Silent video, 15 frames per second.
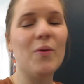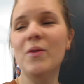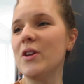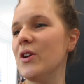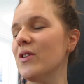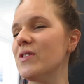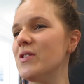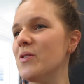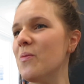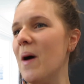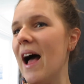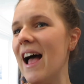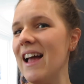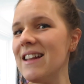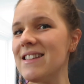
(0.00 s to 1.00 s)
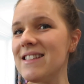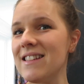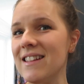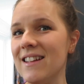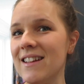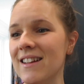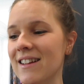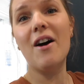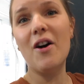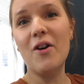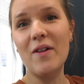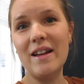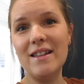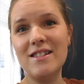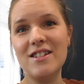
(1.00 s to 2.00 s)
You'll do what?
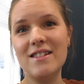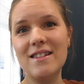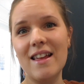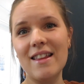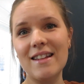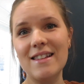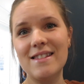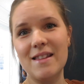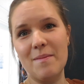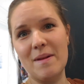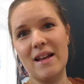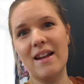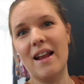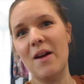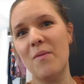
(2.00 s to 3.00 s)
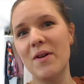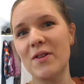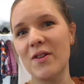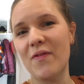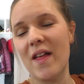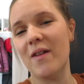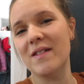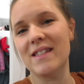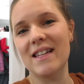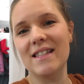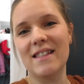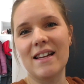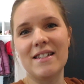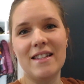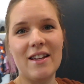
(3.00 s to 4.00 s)
Oh, he's just telling Simeon. I wonder if that was
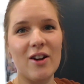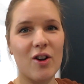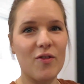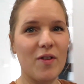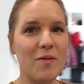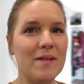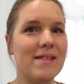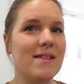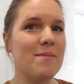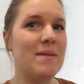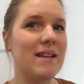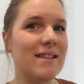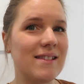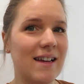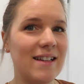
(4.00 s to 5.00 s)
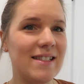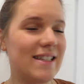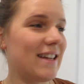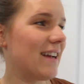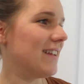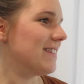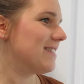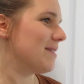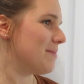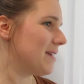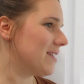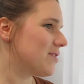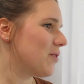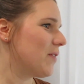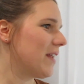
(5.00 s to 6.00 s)
his idea or if it was Simeon's idea and
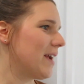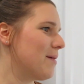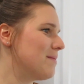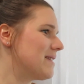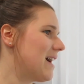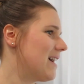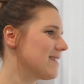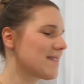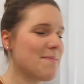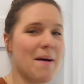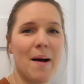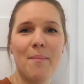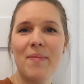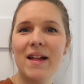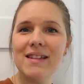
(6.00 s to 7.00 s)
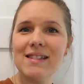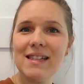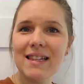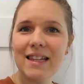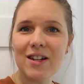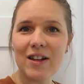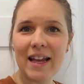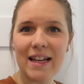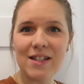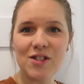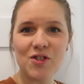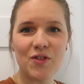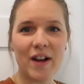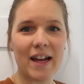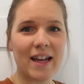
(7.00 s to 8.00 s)
Simeon told him to ask mom. That's the little kid's
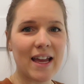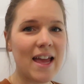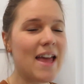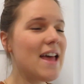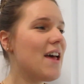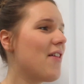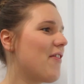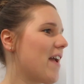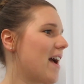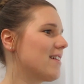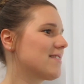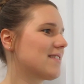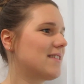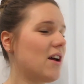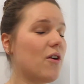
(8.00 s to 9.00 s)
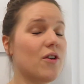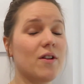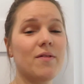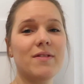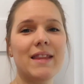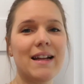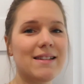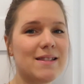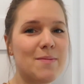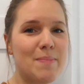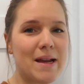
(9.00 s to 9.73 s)
trick. They ask, or that's the